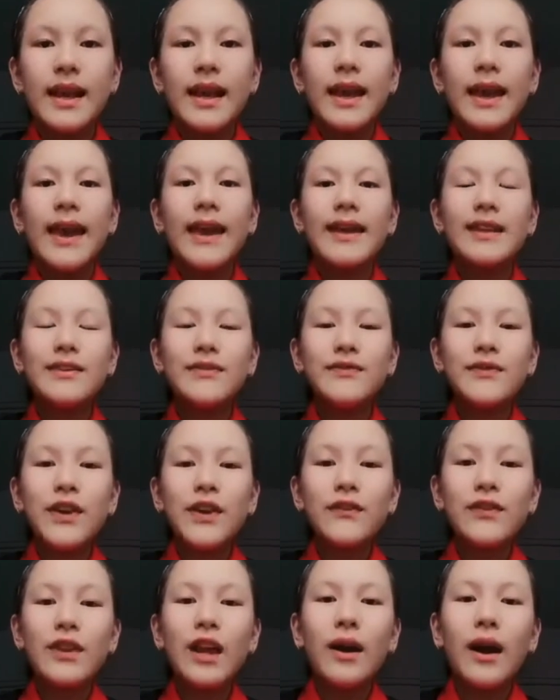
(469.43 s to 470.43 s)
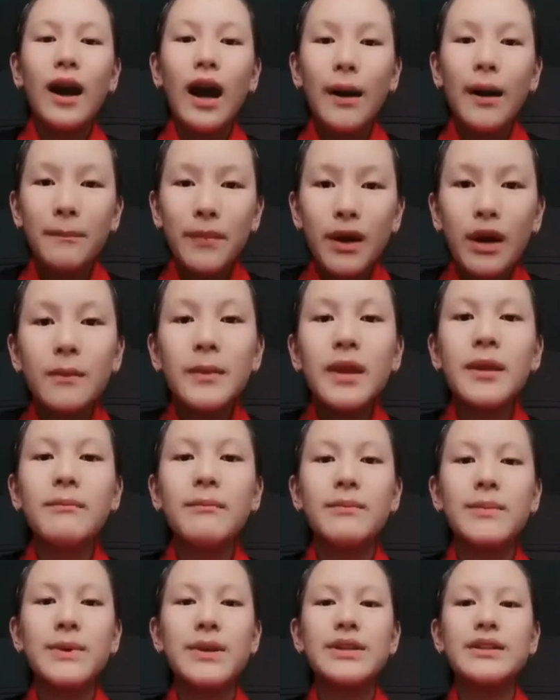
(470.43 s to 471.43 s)
85th upcoming
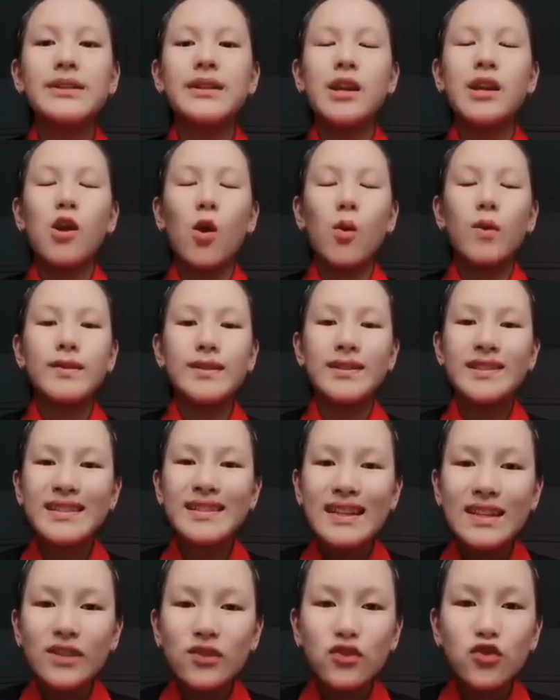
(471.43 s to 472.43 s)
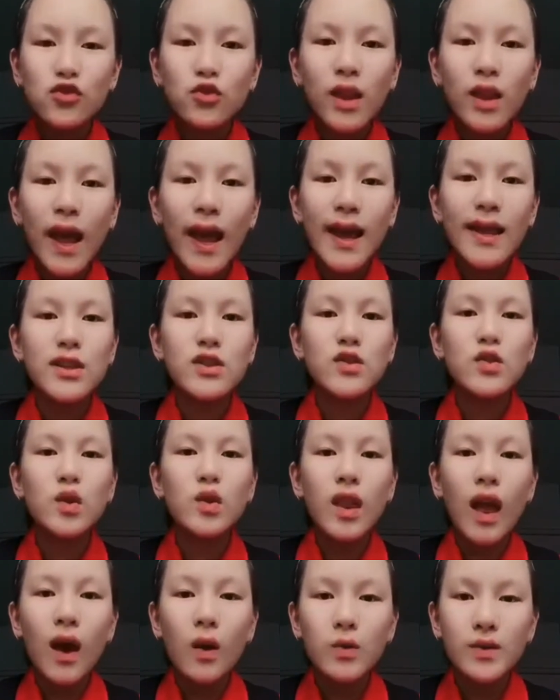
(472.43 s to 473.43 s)
birthday on 6 July
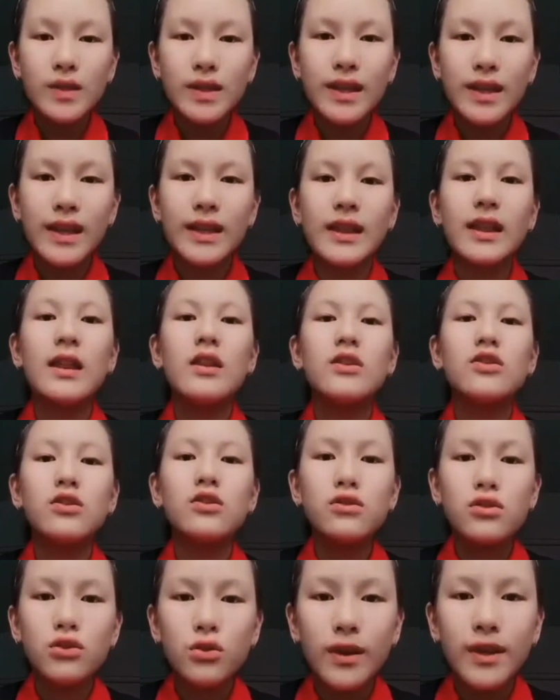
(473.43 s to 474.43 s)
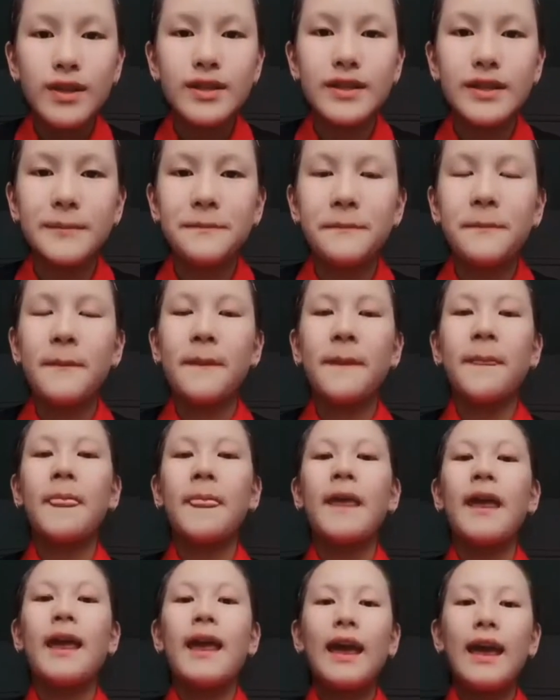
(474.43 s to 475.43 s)
2020.
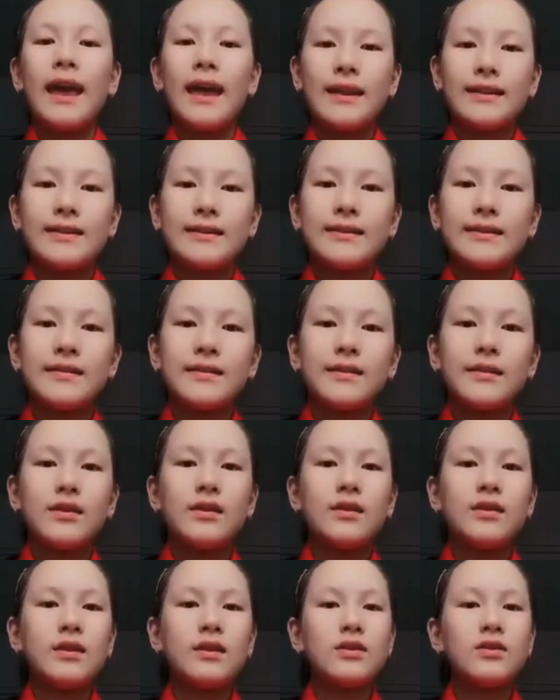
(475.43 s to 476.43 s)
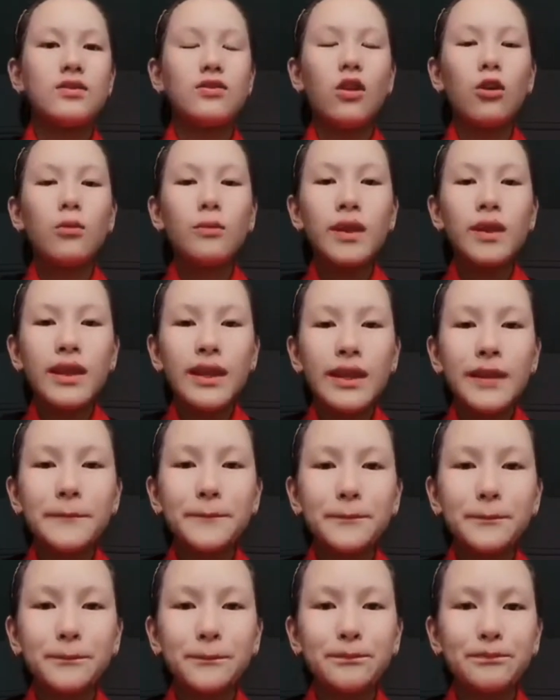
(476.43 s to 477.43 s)
As this normally
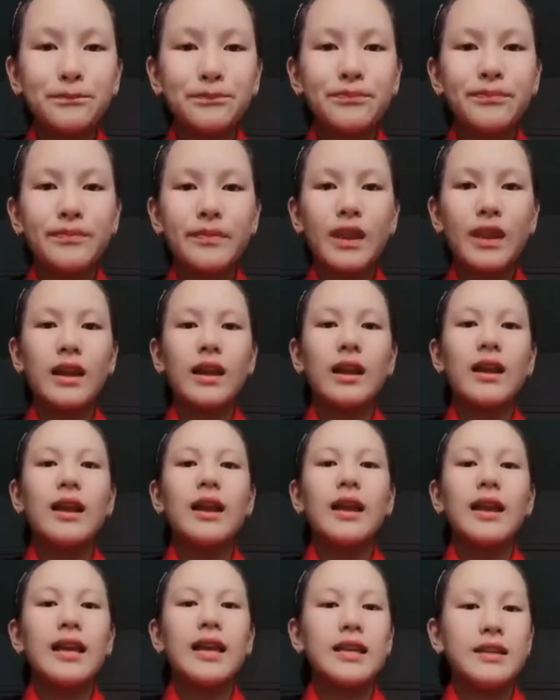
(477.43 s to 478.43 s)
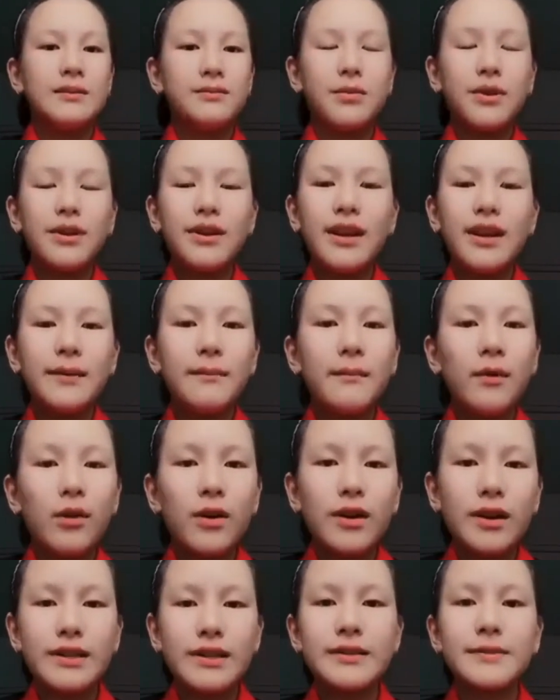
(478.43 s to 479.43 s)
his birthday
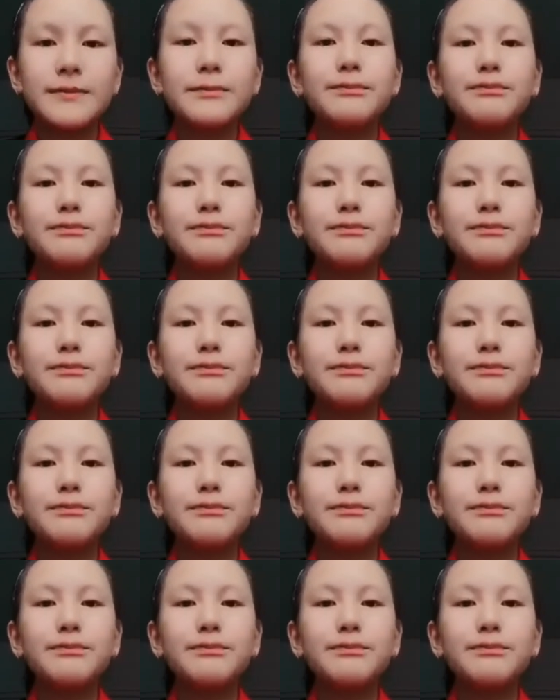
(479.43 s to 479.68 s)
marks